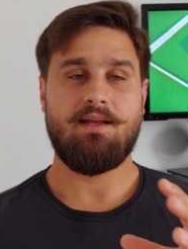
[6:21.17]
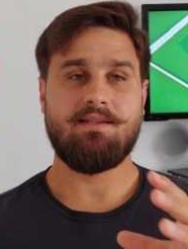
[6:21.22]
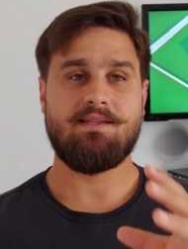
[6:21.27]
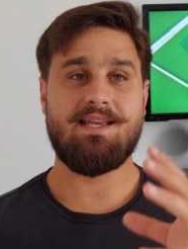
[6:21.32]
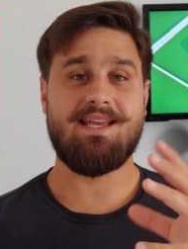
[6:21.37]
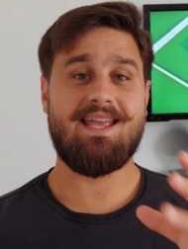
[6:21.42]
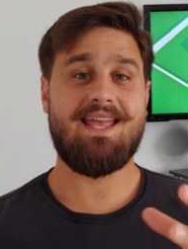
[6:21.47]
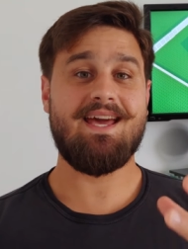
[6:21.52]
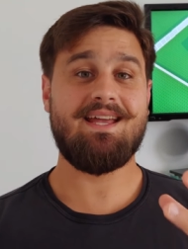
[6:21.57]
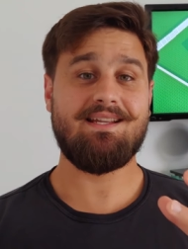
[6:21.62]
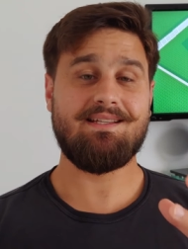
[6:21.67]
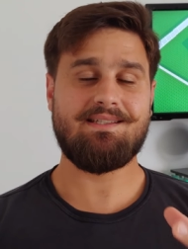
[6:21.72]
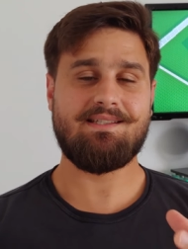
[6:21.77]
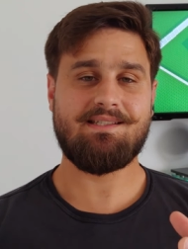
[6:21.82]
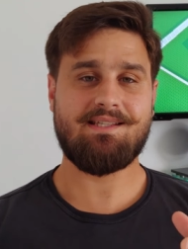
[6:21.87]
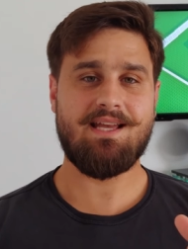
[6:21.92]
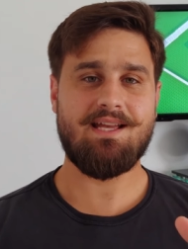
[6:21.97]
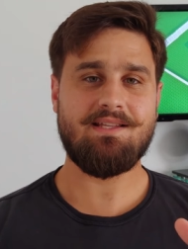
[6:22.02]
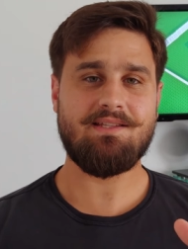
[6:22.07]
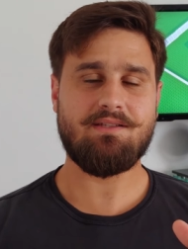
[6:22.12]
to get a
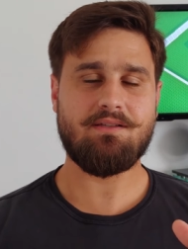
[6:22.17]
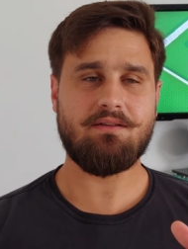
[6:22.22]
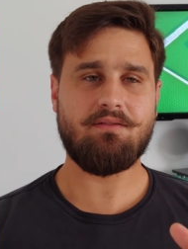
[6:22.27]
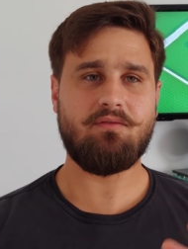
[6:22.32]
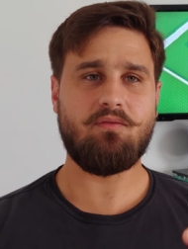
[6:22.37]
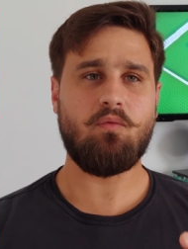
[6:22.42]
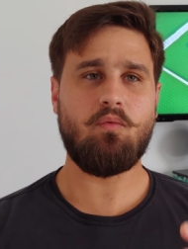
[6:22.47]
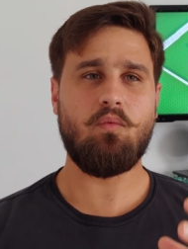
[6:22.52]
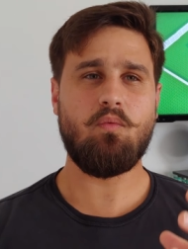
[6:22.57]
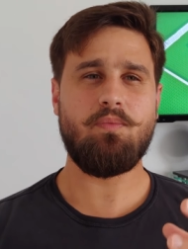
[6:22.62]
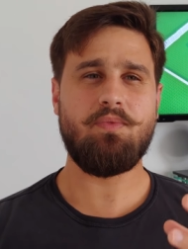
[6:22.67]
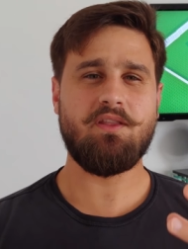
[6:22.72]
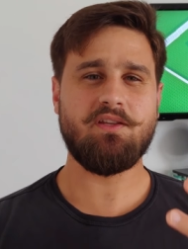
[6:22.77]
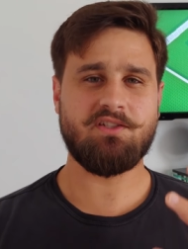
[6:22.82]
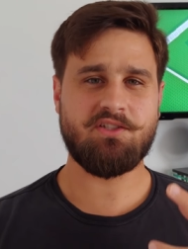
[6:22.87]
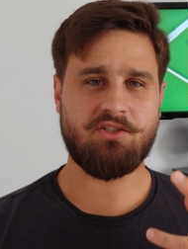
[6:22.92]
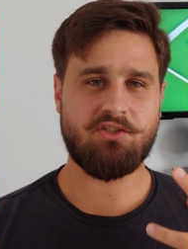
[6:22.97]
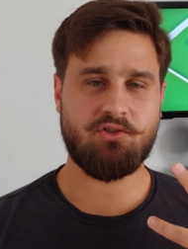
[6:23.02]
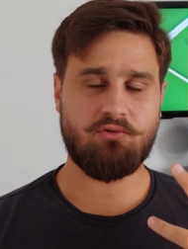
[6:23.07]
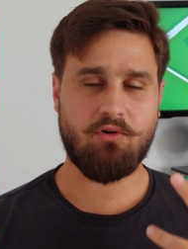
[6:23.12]
sense of the
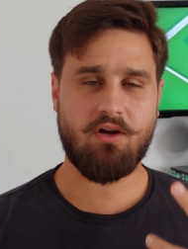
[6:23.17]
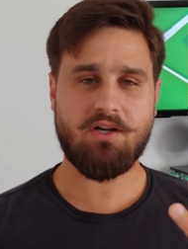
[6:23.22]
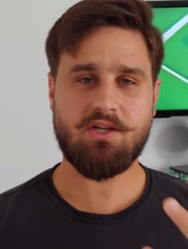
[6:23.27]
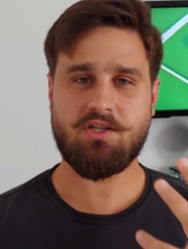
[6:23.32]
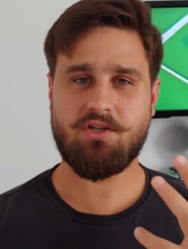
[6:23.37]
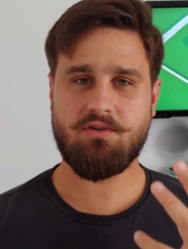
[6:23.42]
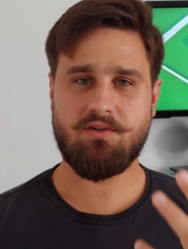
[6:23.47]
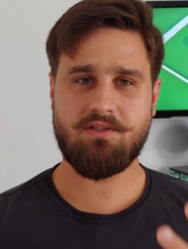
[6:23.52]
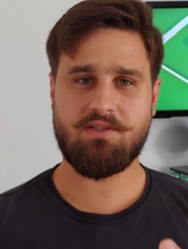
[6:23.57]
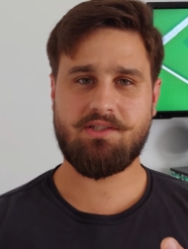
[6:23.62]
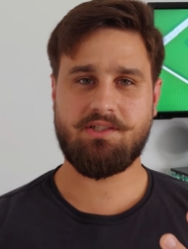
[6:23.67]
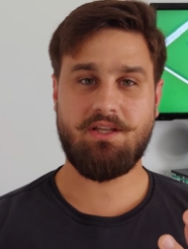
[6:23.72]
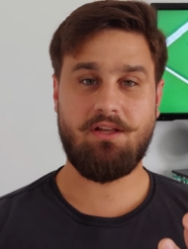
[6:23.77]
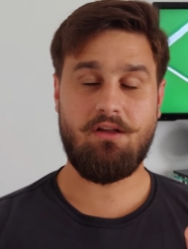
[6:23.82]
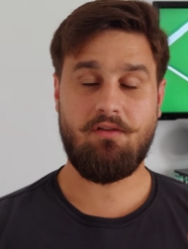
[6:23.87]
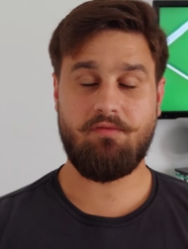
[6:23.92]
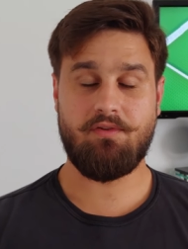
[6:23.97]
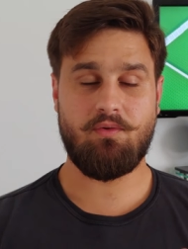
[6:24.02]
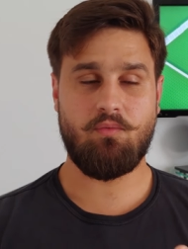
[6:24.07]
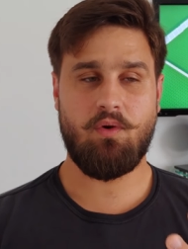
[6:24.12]
structure
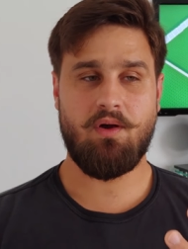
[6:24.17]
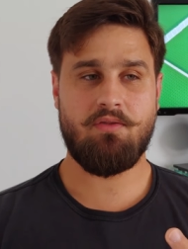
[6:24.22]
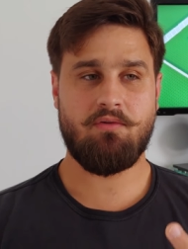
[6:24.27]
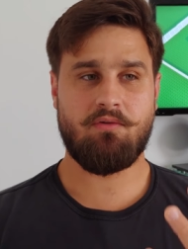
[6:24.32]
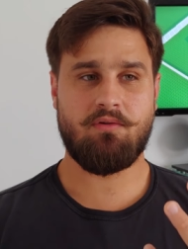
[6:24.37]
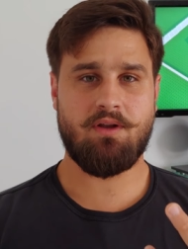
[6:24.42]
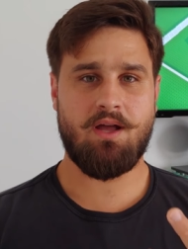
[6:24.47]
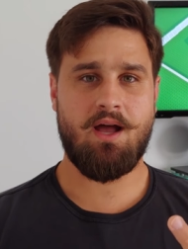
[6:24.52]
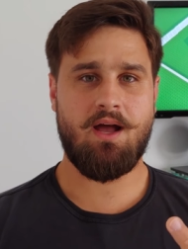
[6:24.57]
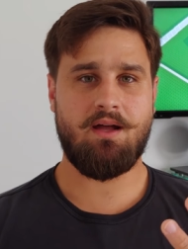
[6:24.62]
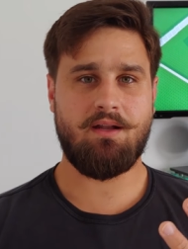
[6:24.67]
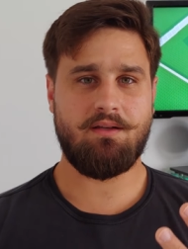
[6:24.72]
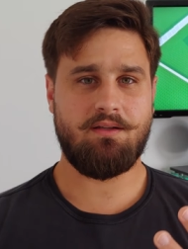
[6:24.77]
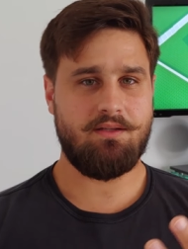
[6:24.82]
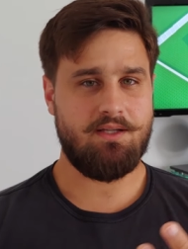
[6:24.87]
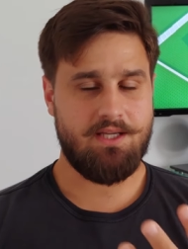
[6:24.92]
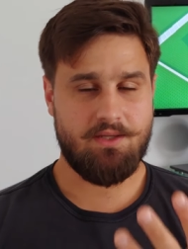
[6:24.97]
itself and whether or not